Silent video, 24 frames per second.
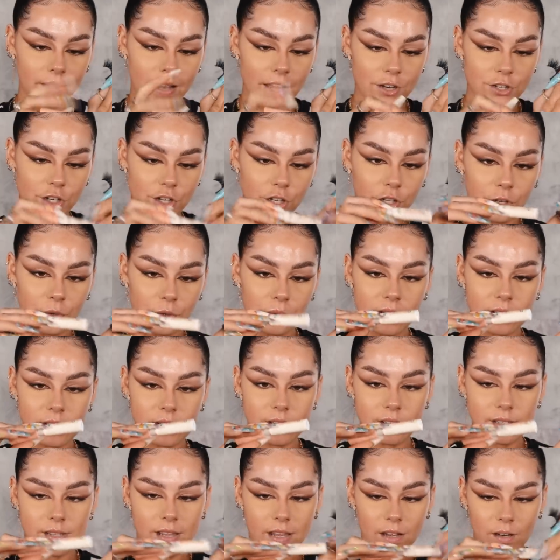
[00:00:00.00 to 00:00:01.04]
Lash glue, this
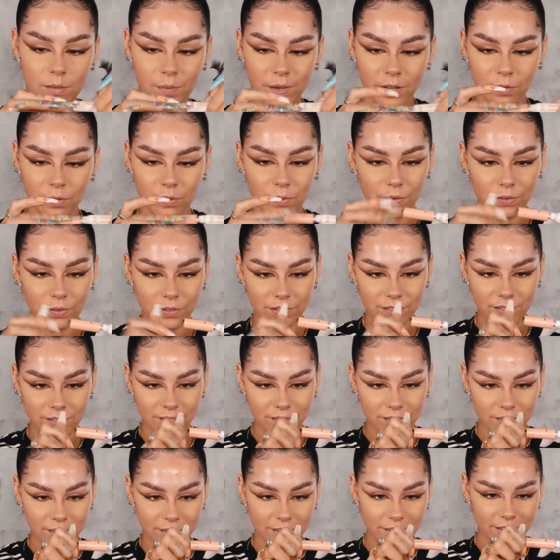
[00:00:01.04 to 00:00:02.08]
is the, oh my God.
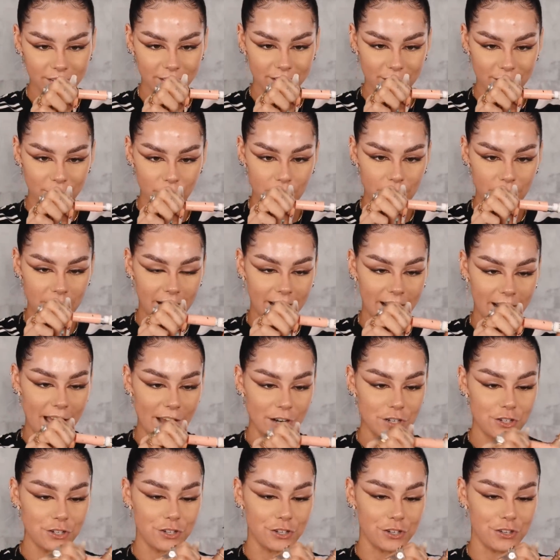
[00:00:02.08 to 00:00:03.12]
Got a bit of
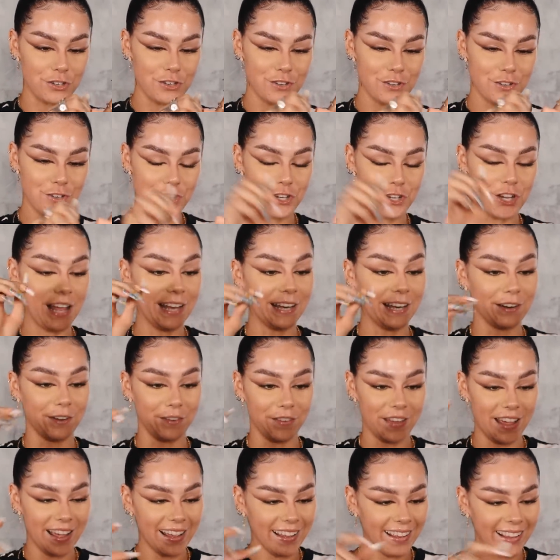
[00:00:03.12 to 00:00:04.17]
lash just chilling on
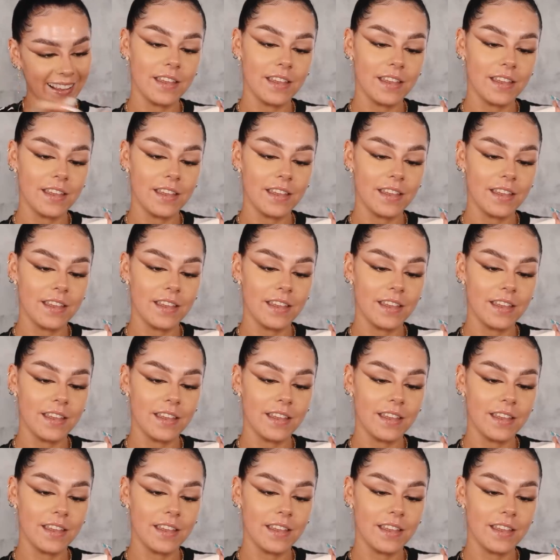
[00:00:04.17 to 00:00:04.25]
there.